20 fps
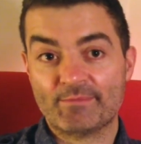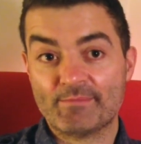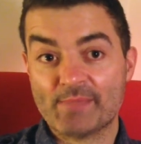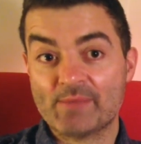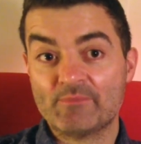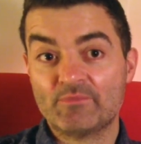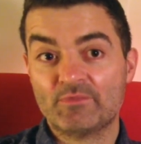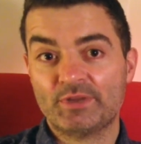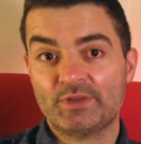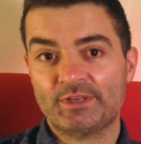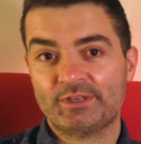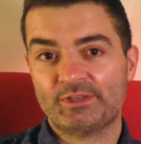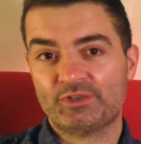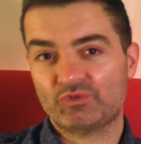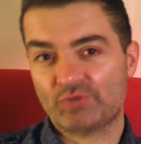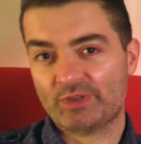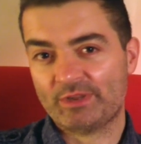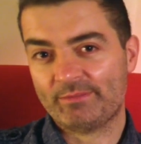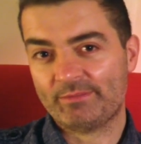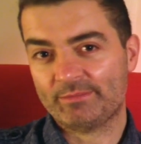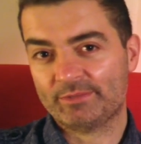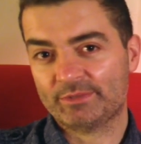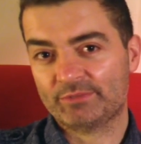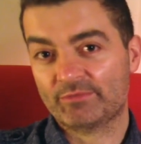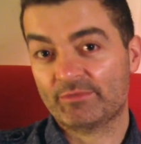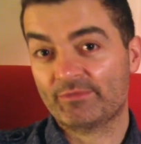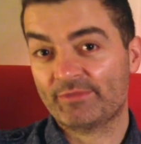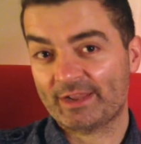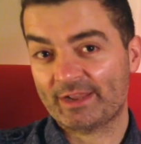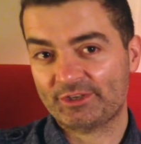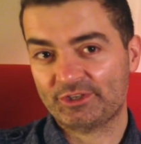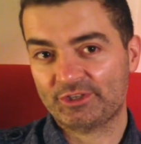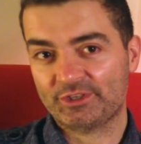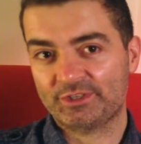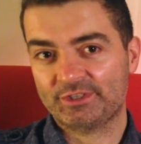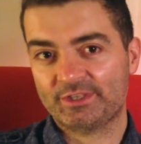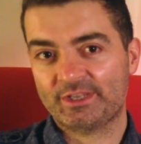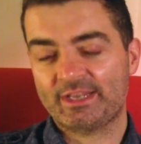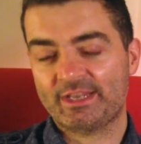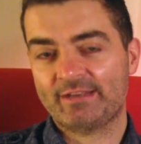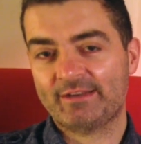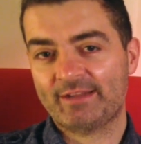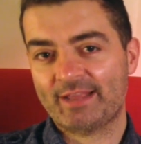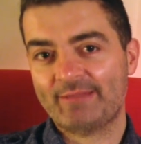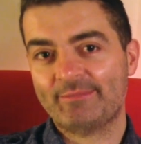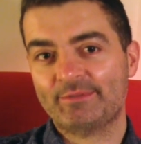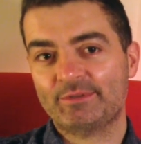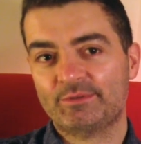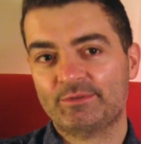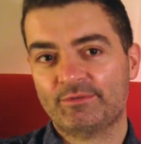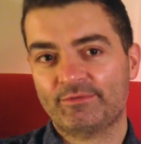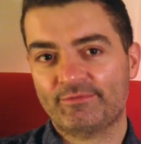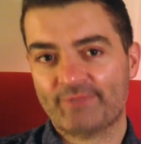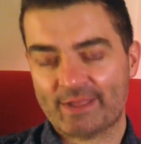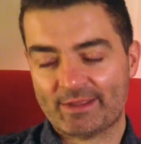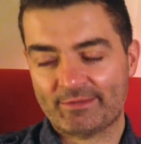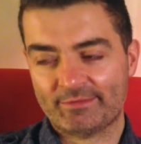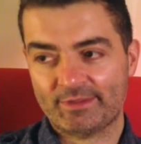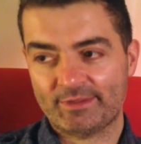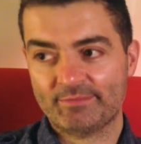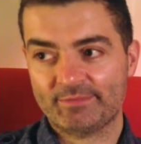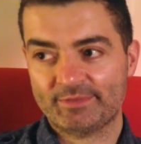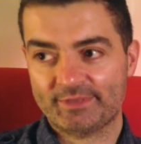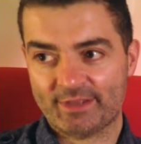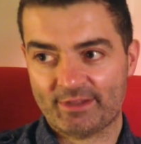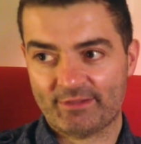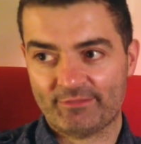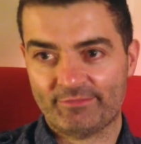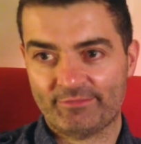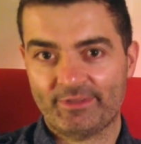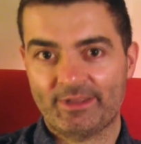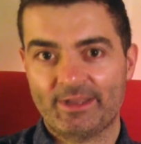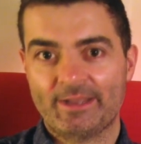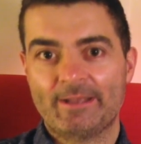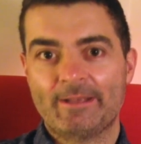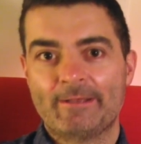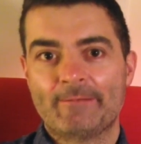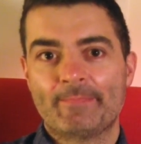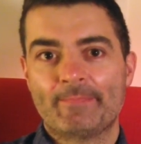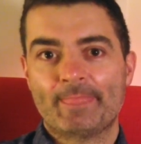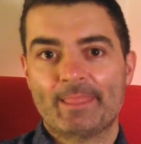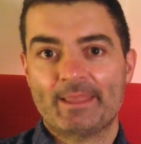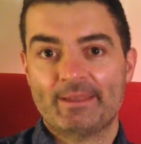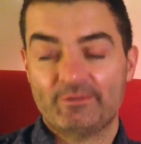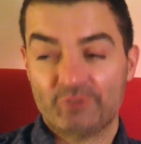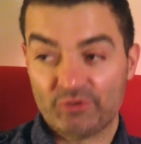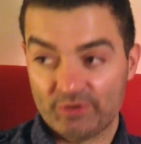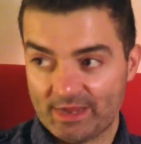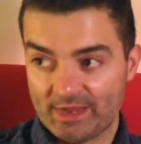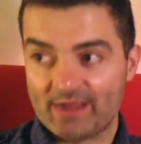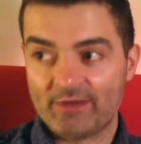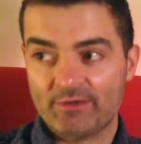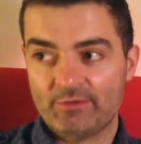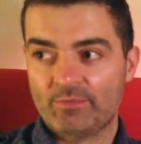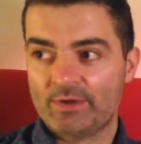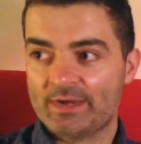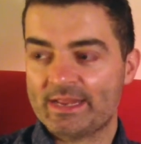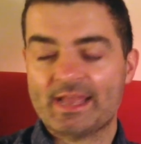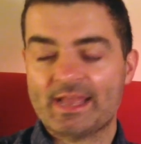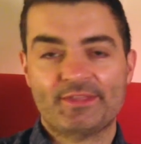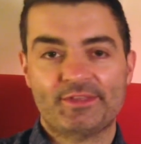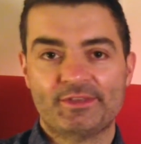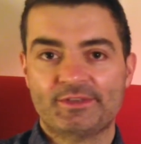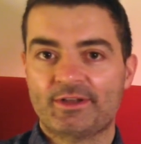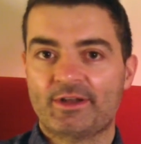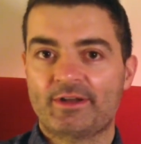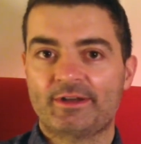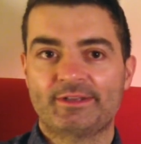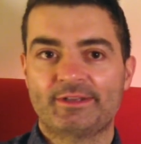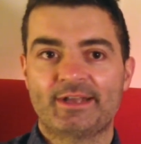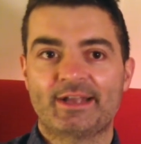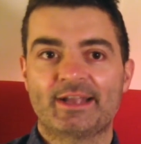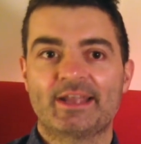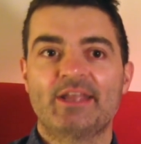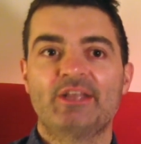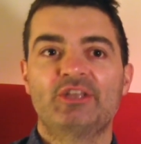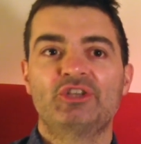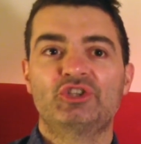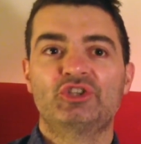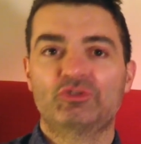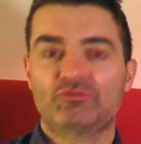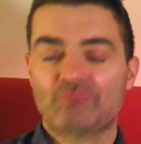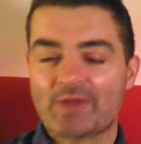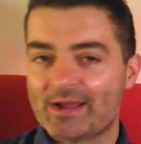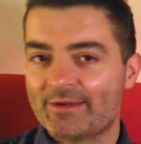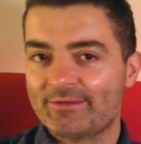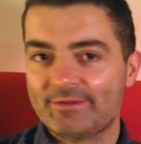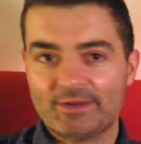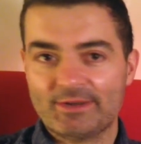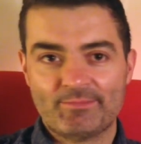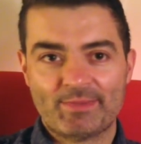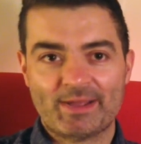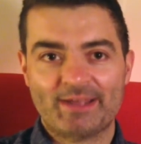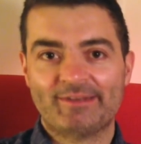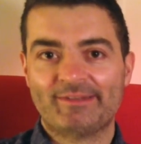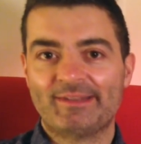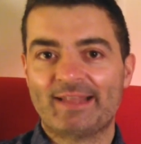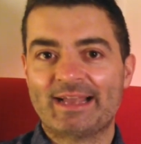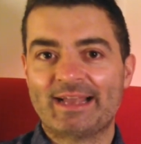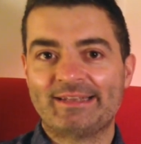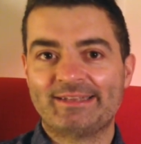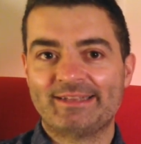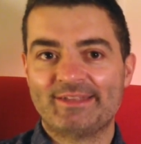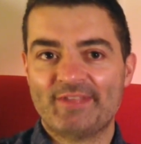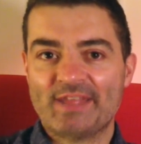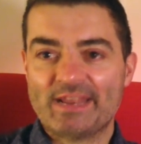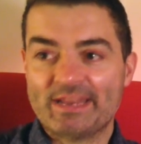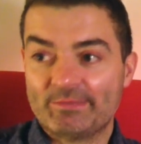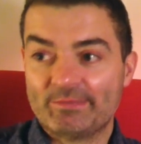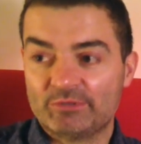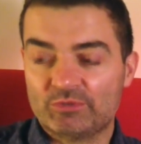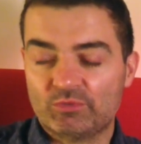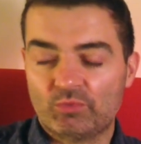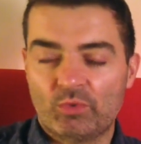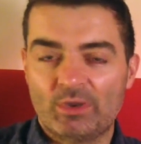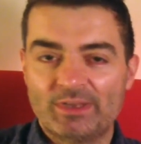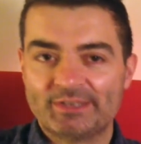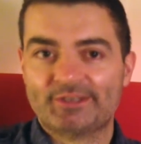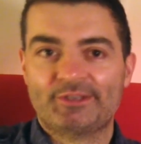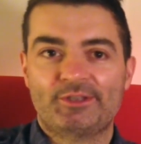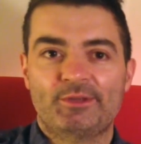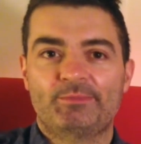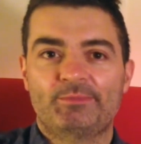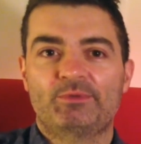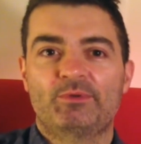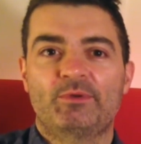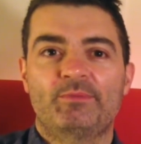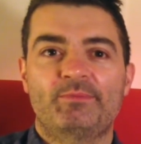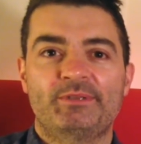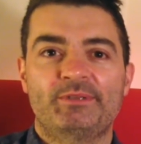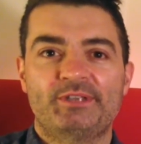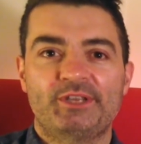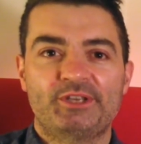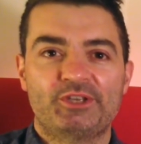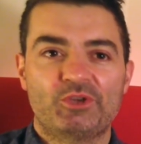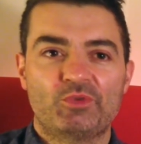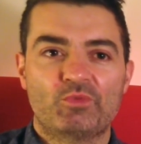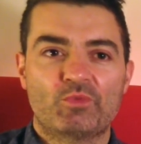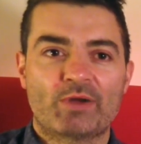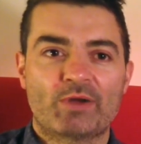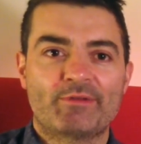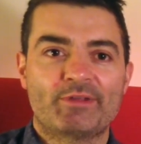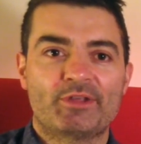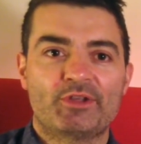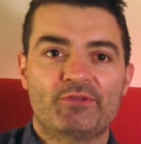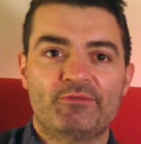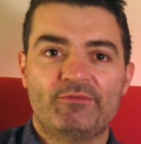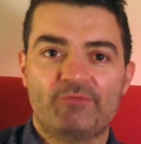Memories, Dreams, Reflections, he claims to have found himself uh, when he had this heart attack, surrounded by light, and then he was whisked up to a position where he could